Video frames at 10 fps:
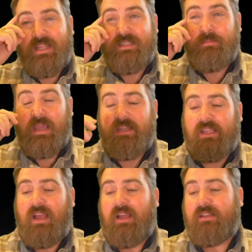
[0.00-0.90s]
depending
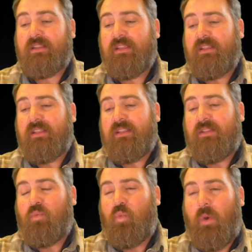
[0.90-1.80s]
on
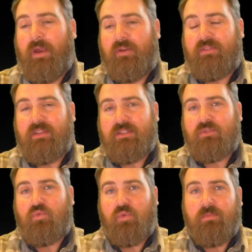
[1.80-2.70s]
where this
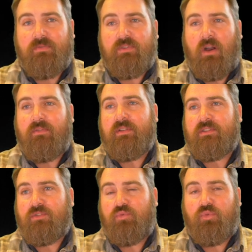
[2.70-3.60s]
group of
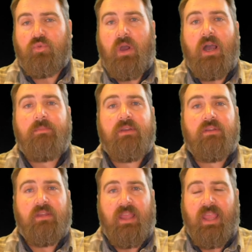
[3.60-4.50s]
dolphins grew up
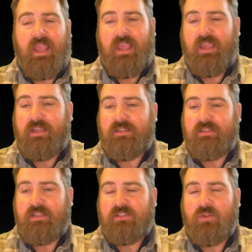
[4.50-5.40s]
and
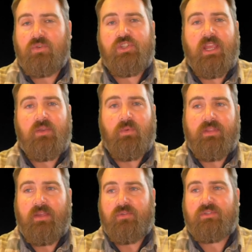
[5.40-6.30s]
associate with
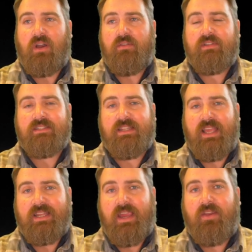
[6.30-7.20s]
other dolphins in
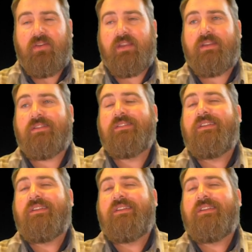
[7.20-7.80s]
that area,